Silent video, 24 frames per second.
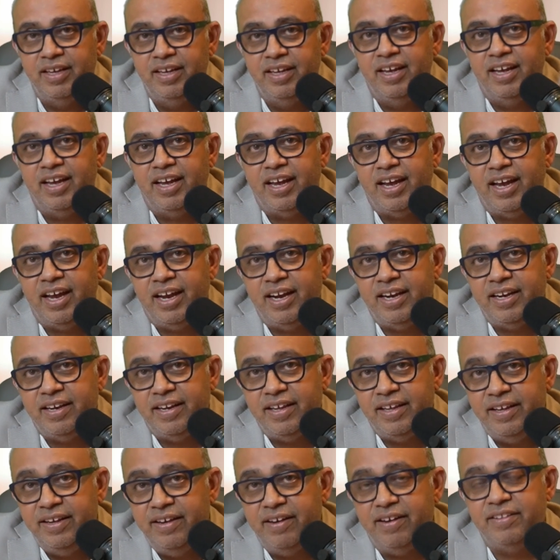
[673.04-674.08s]
And
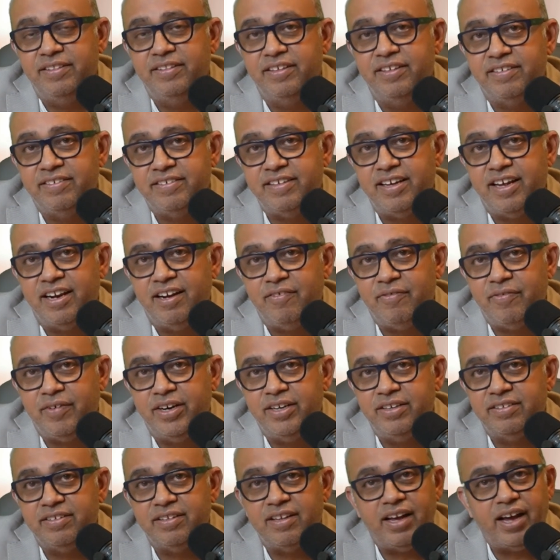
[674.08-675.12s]
here in this channel,
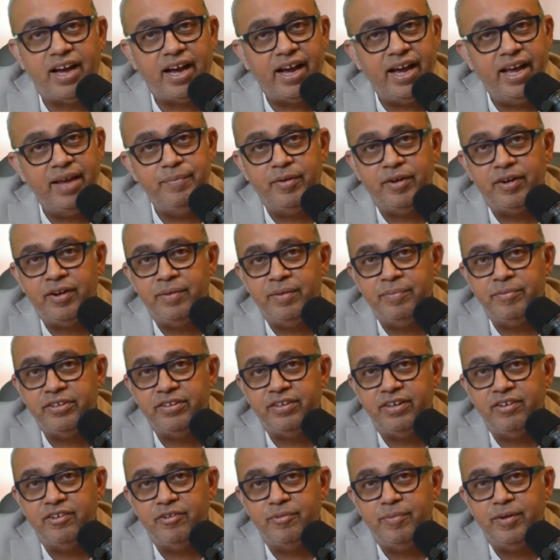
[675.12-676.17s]
friends, I'm on a
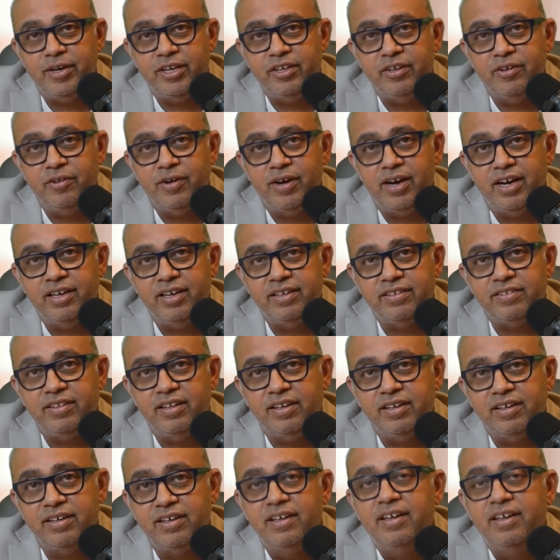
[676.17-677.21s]
mission to bring you guys
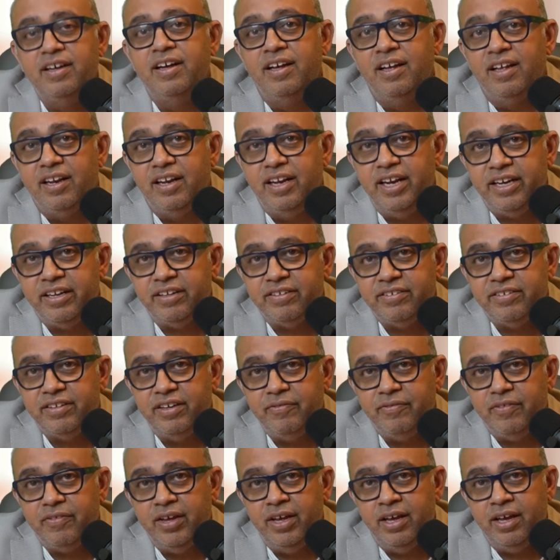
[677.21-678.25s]
the latest
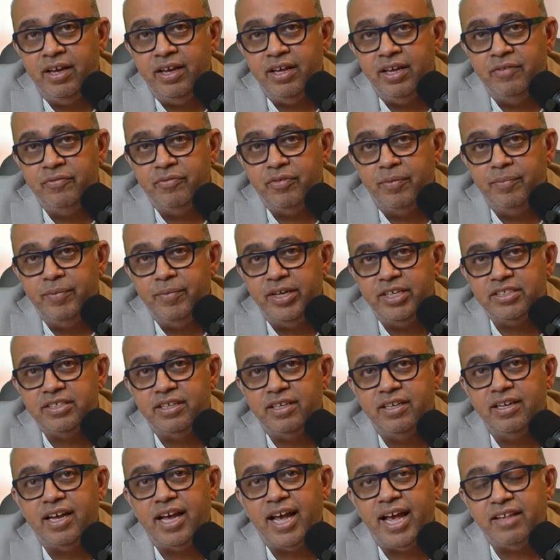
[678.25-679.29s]

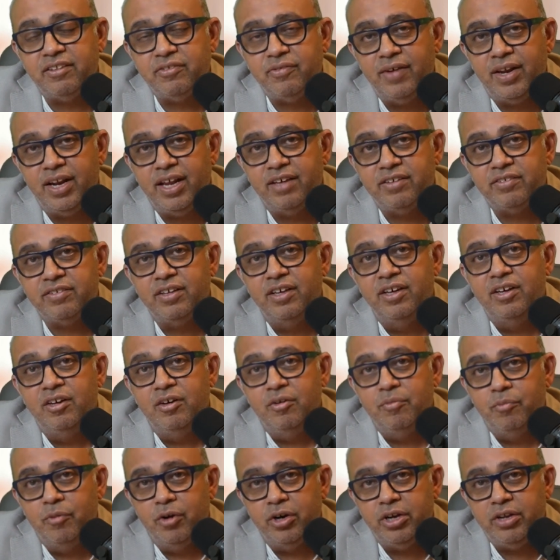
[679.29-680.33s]
information as well as
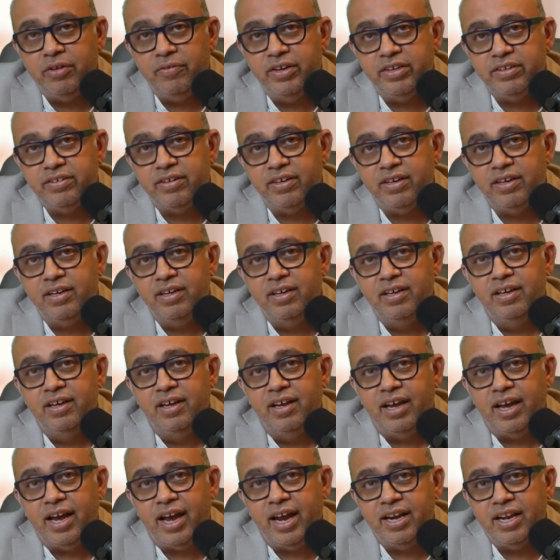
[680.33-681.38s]
motivation
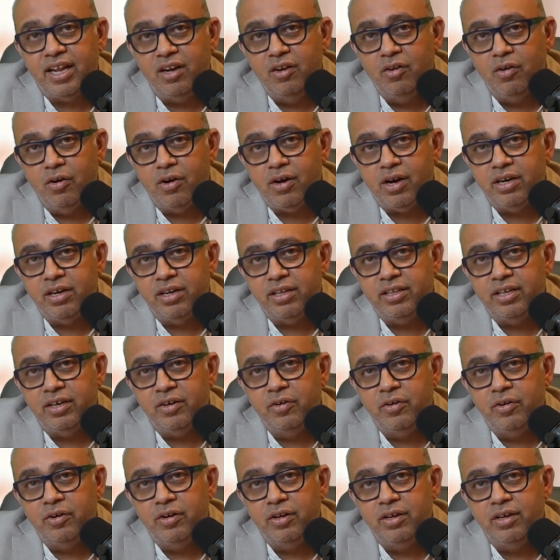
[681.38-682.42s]
and a look under the
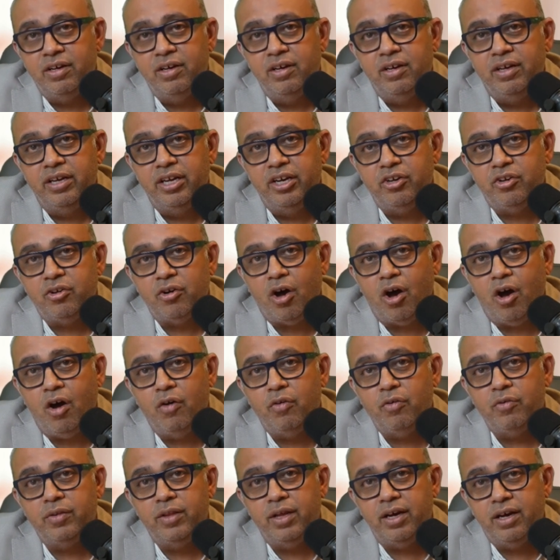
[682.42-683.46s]
hood into
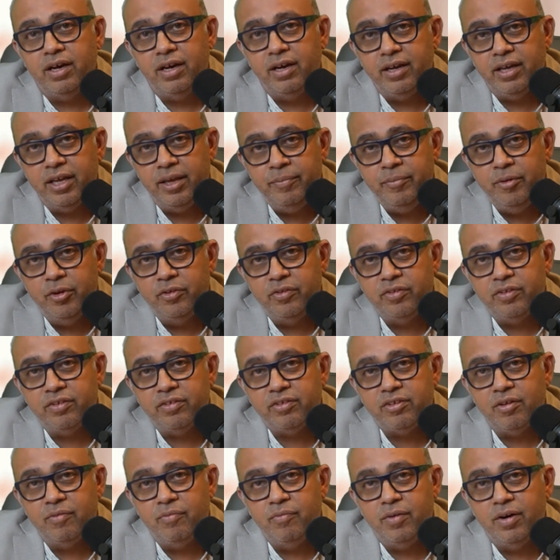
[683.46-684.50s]
how the immune
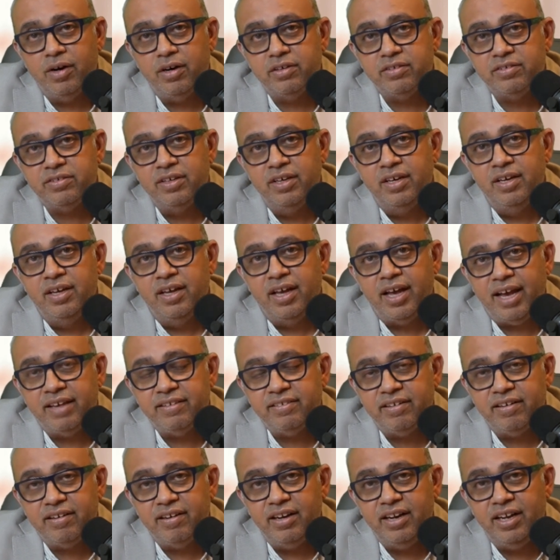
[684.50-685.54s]
system works as
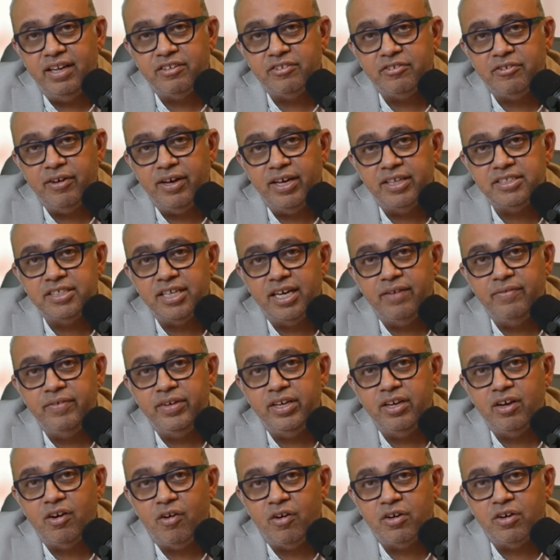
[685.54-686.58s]
it relates to
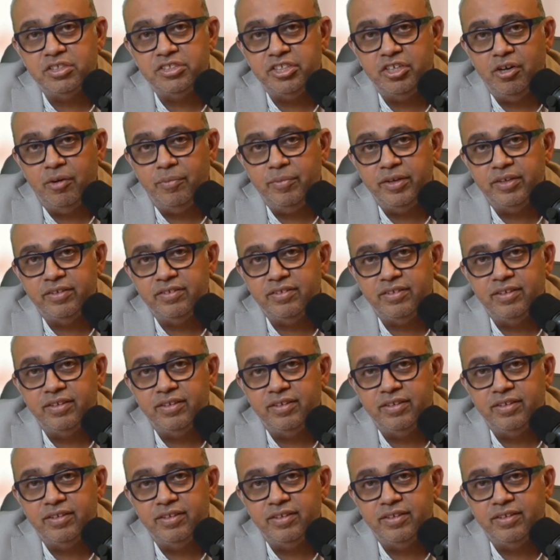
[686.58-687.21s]
HIV or genomics.